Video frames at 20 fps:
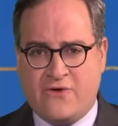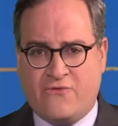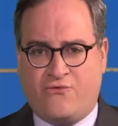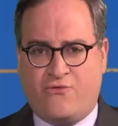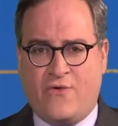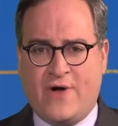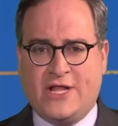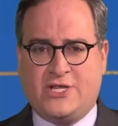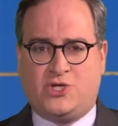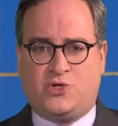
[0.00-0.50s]
of
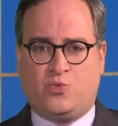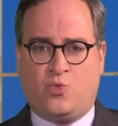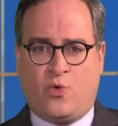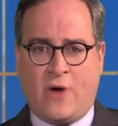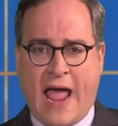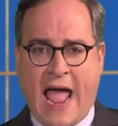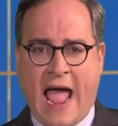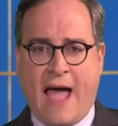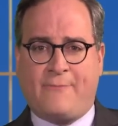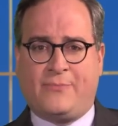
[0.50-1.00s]
which
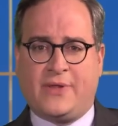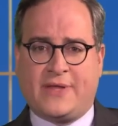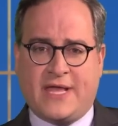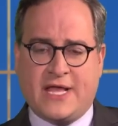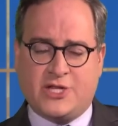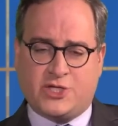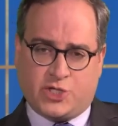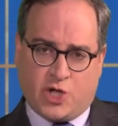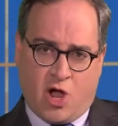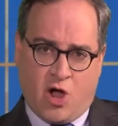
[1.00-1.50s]
were
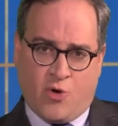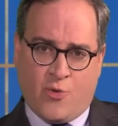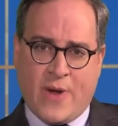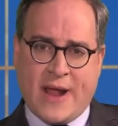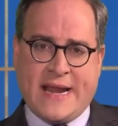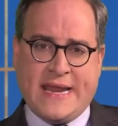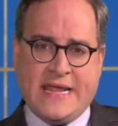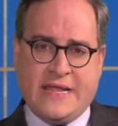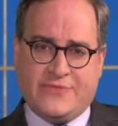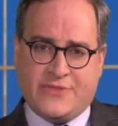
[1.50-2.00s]
applicants
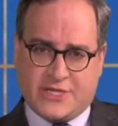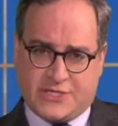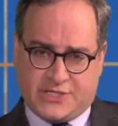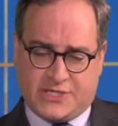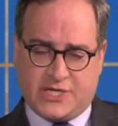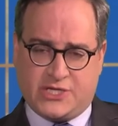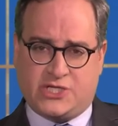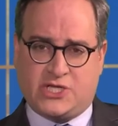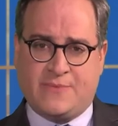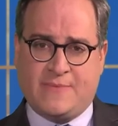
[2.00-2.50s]
already in the
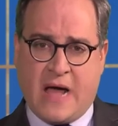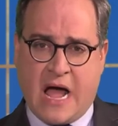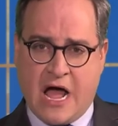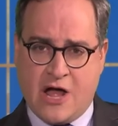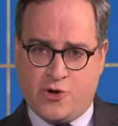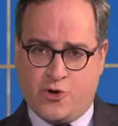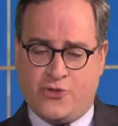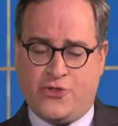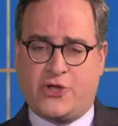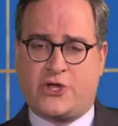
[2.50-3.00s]
system
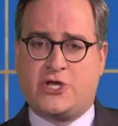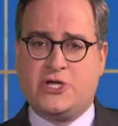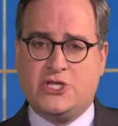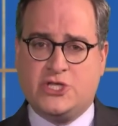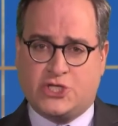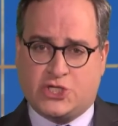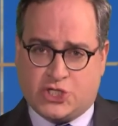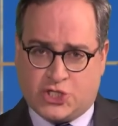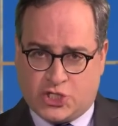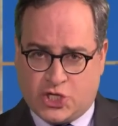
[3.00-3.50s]
under the
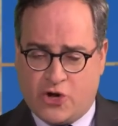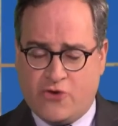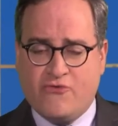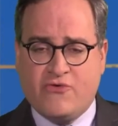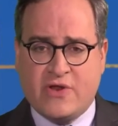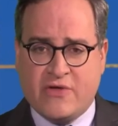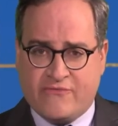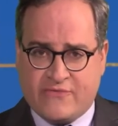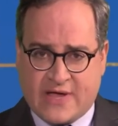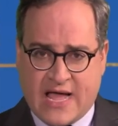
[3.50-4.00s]

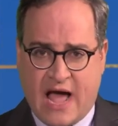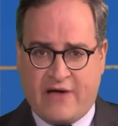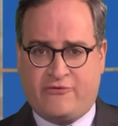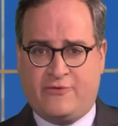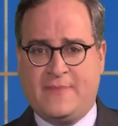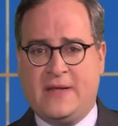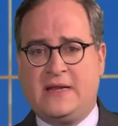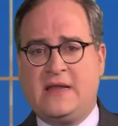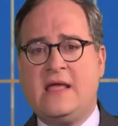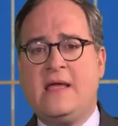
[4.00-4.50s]
conservative
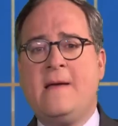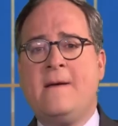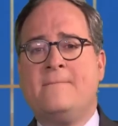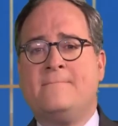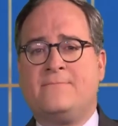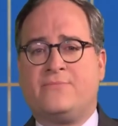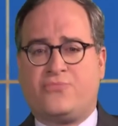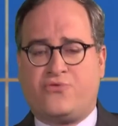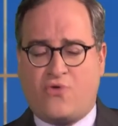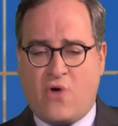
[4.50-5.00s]
government,
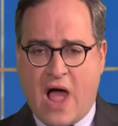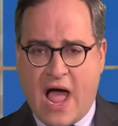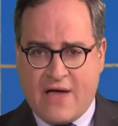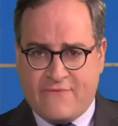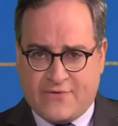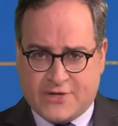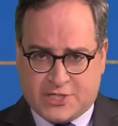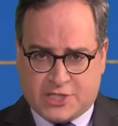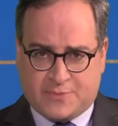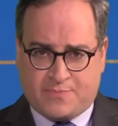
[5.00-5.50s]

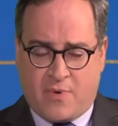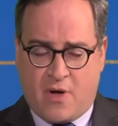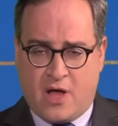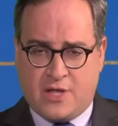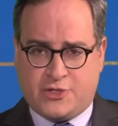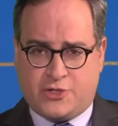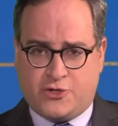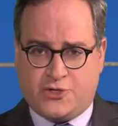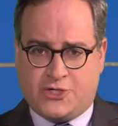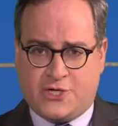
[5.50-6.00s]
private
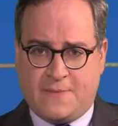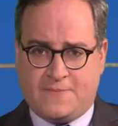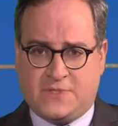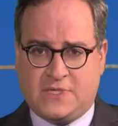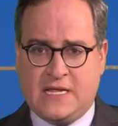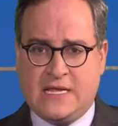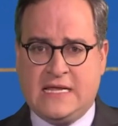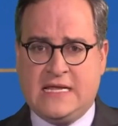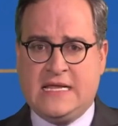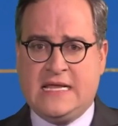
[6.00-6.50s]
sponsorships.
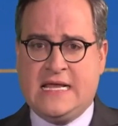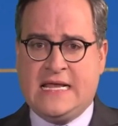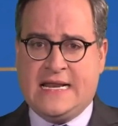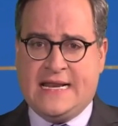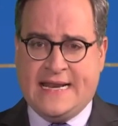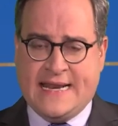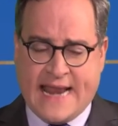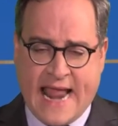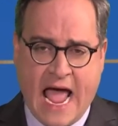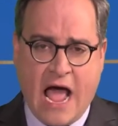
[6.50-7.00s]

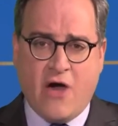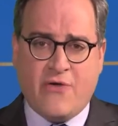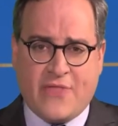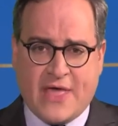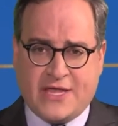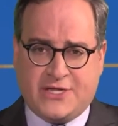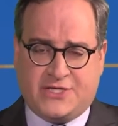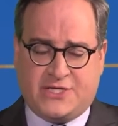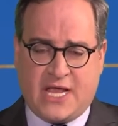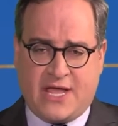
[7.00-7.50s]
Now
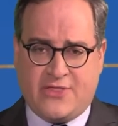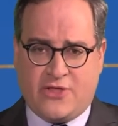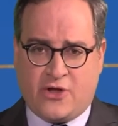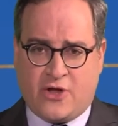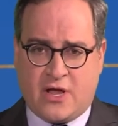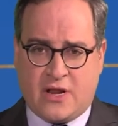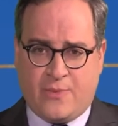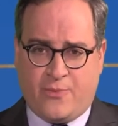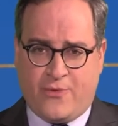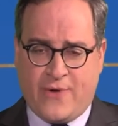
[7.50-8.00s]
they say they're
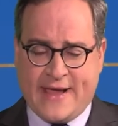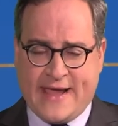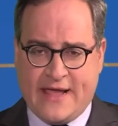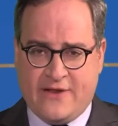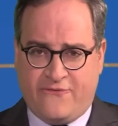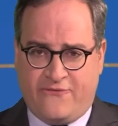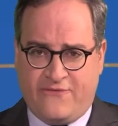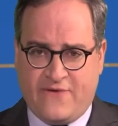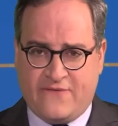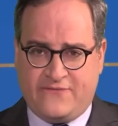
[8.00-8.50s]
going to bring
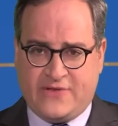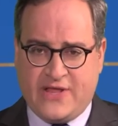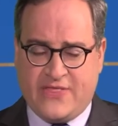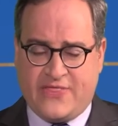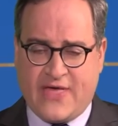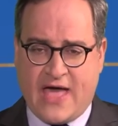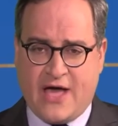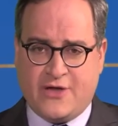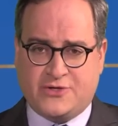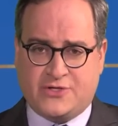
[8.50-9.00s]
in
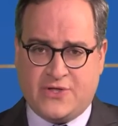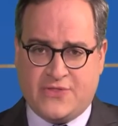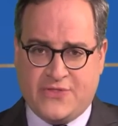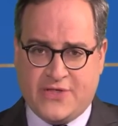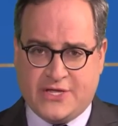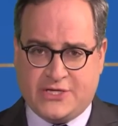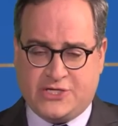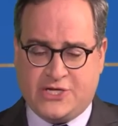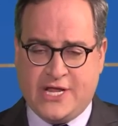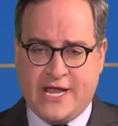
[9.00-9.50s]
50,000
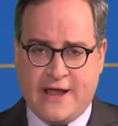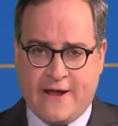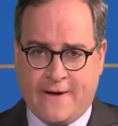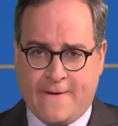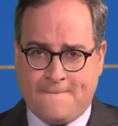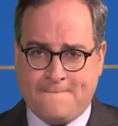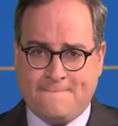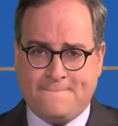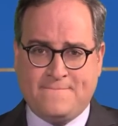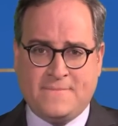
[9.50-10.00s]
this
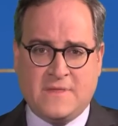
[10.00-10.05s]
year.